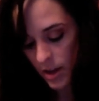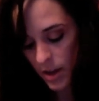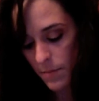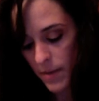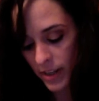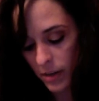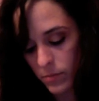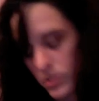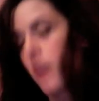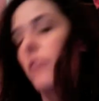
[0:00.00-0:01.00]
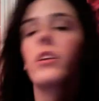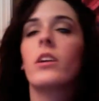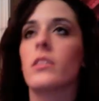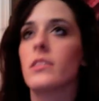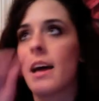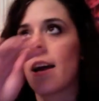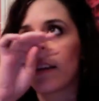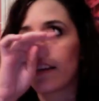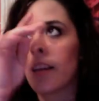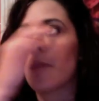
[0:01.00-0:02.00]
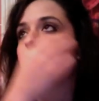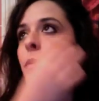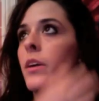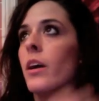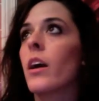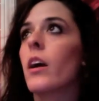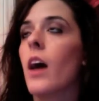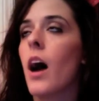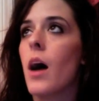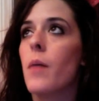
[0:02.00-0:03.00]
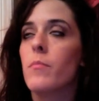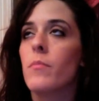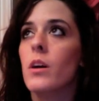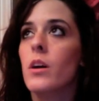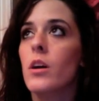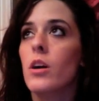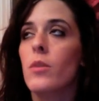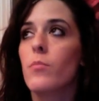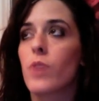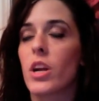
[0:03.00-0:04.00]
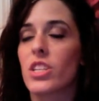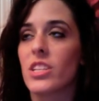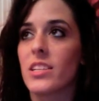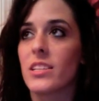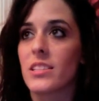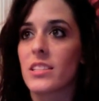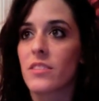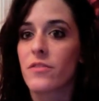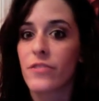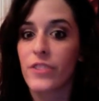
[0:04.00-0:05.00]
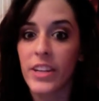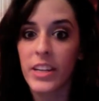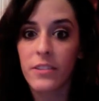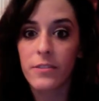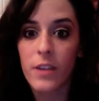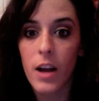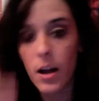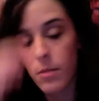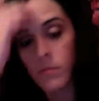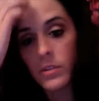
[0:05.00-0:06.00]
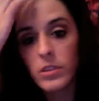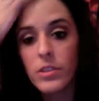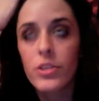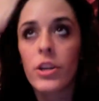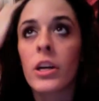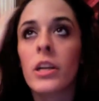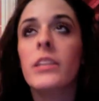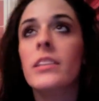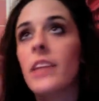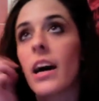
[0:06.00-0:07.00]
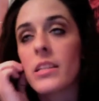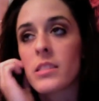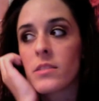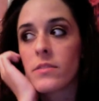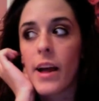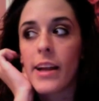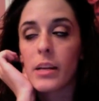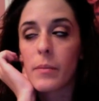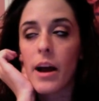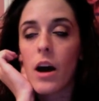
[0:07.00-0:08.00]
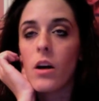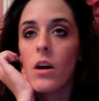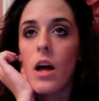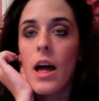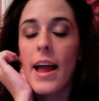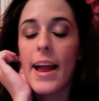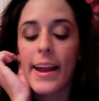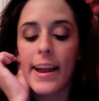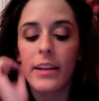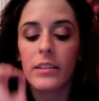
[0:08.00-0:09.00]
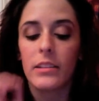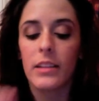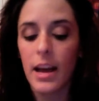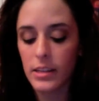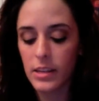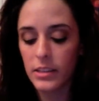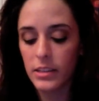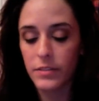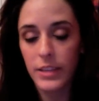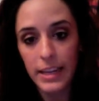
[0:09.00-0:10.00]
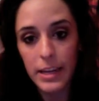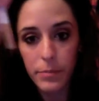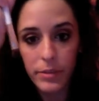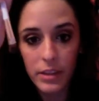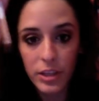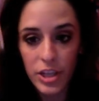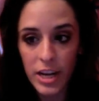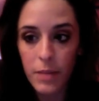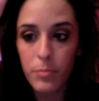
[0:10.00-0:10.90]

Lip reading: makeup covers that keep your brushes free from dirt and dust flying about, and that kind of keep the shape